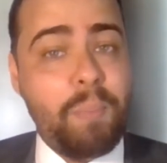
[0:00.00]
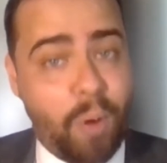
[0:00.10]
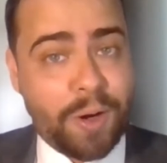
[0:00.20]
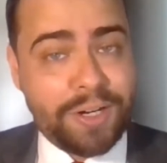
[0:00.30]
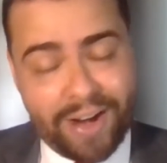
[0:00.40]

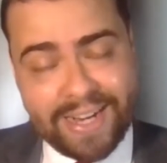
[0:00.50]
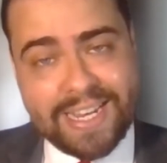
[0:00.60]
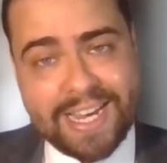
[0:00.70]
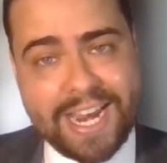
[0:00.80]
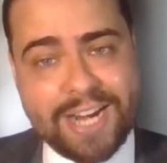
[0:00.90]
Born
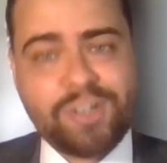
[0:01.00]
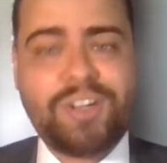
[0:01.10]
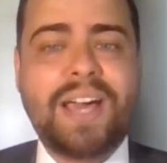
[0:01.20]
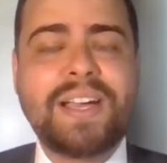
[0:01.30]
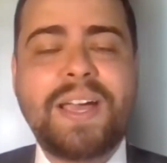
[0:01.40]
right here in
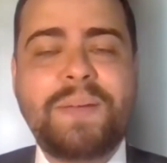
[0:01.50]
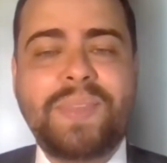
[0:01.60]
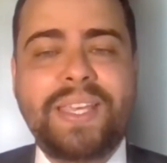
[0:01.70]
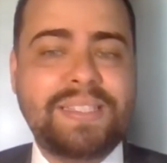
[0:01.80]
Sri Lanka,